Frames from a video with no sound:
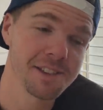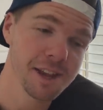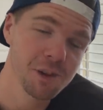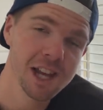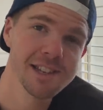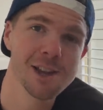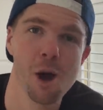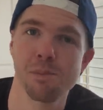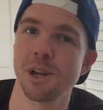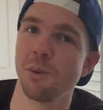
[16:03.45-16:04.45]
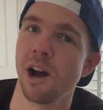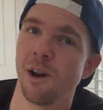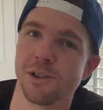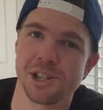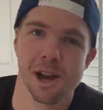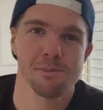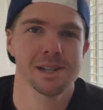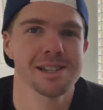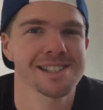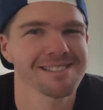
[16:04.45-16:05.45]
The D V D's going pretty well, the
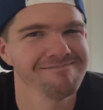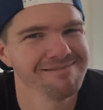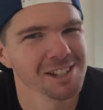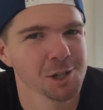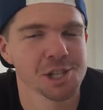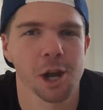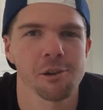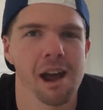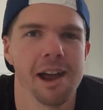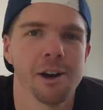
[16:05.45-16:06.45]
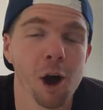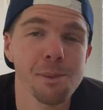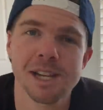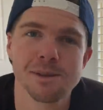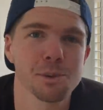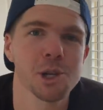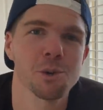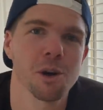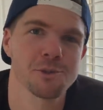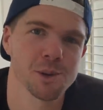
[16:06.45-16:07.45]
jumpers, not so great. I hope it doesn't put
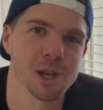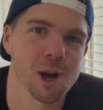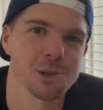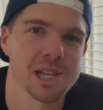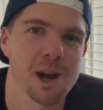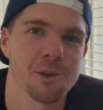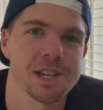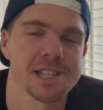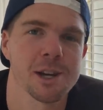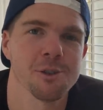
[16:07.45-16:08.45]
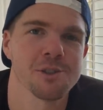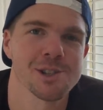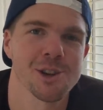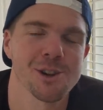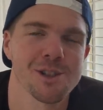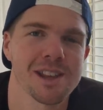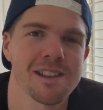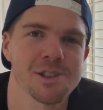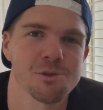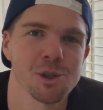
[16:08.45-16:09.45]
you off doing wholesale yourself, because I do think
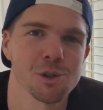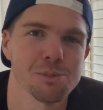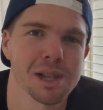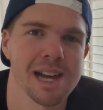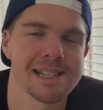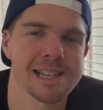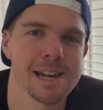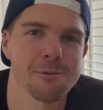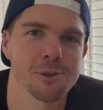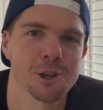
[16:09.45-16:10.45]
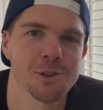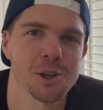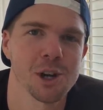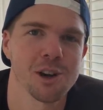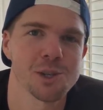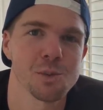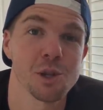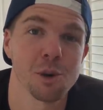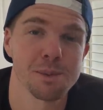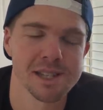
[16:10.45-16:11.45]
there's a real good place there for a lot of you guys with
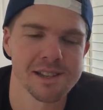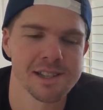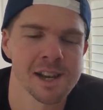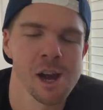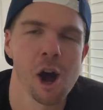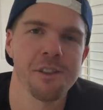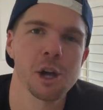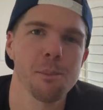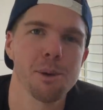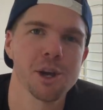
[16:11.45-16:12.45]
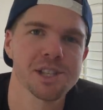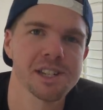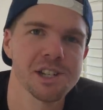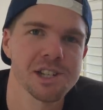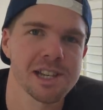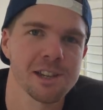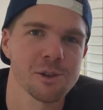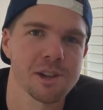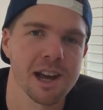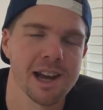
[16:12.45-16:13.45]
your business. I think I'm personally just in a
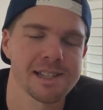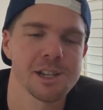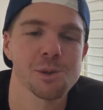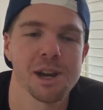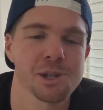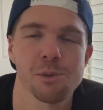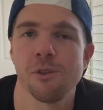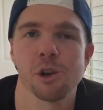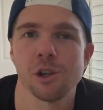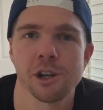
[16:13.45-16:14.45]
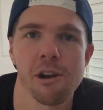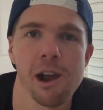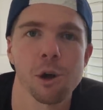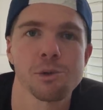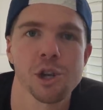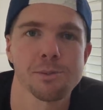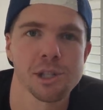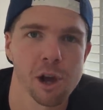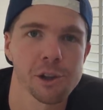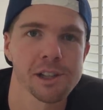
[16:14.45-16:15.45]
good uh, situation where I've got a lot of great op shops
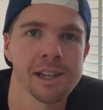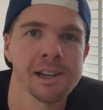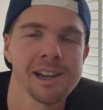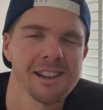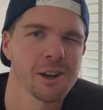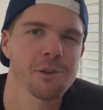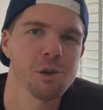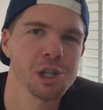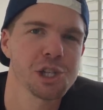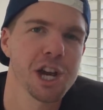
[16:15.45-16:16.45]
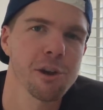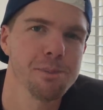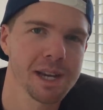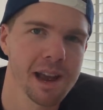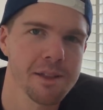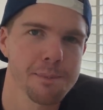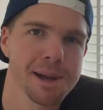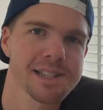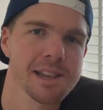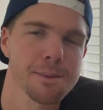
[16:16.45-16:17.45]
locally that I can really cherry pick the
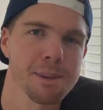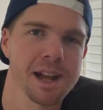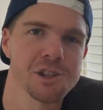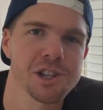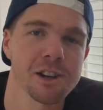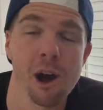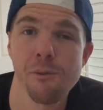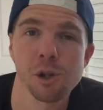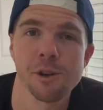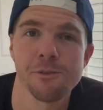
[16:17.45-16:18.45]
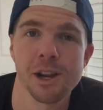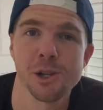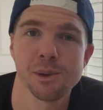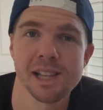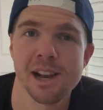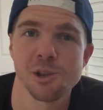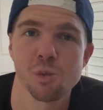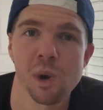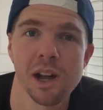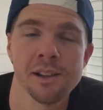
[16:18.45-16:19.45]
best of the bunch. And I have a lot of fun doing that as
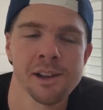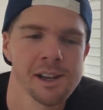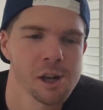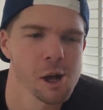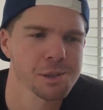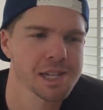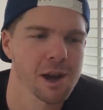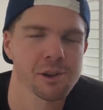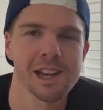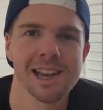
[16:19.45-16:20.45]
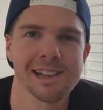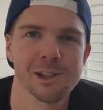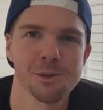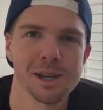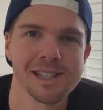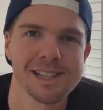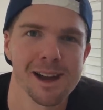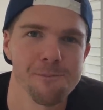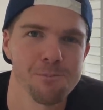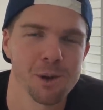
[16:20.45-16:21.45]
well. Wholesale can get a little bit,
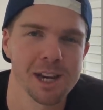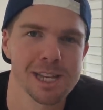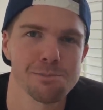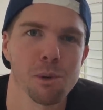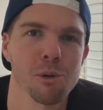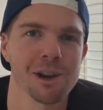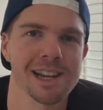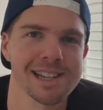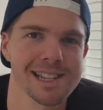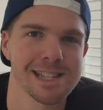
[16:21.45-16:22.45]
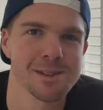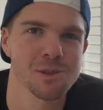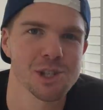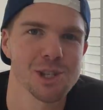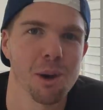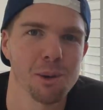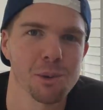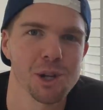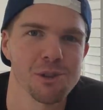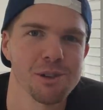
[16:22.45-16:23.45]
um, I guess, boring in a sense of just knowing
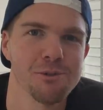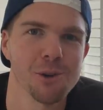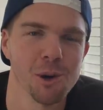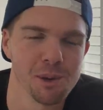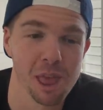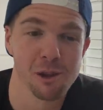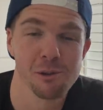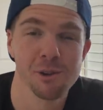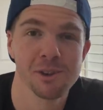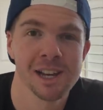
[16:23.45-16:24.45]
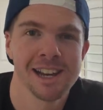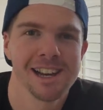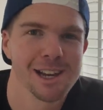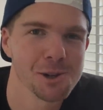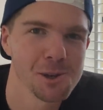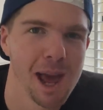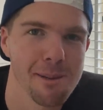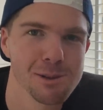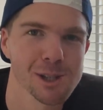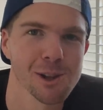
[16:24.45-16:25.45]
what you're in for. Whether thrift, it could
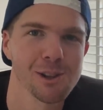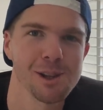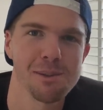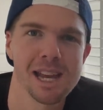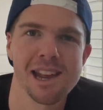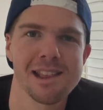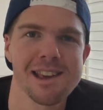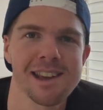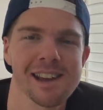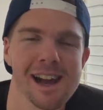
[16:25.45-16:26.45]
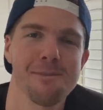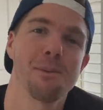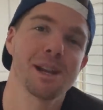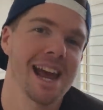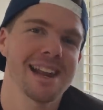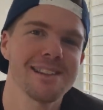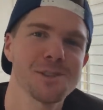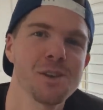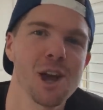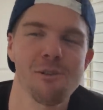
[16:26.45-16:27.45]
absolutely be anything. Um, I'm going to edit
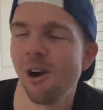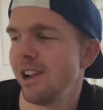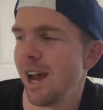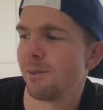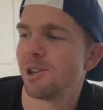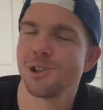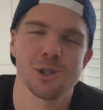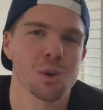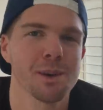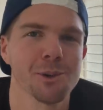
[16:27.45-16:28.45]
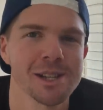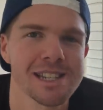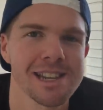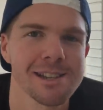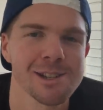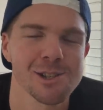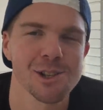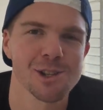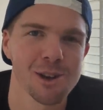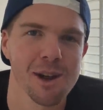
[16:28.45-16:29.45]
this video right now. I'm going to do twenty more listings because
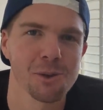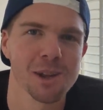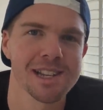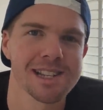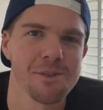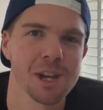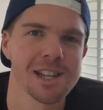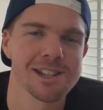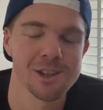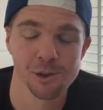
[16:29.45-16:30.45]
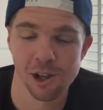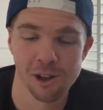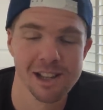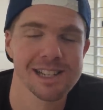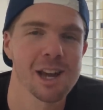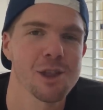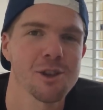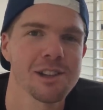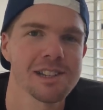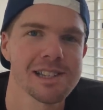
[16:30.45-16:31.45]
I do have all these D V Ds to do, and I like to get
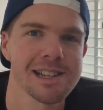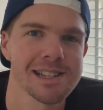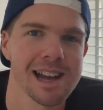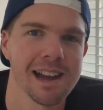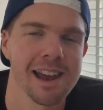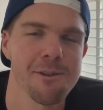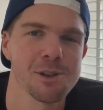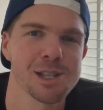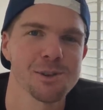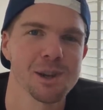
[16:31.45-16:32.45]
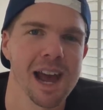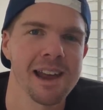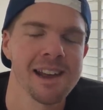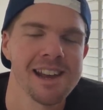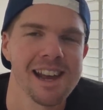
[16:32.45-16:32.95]
thirty listings done every single day.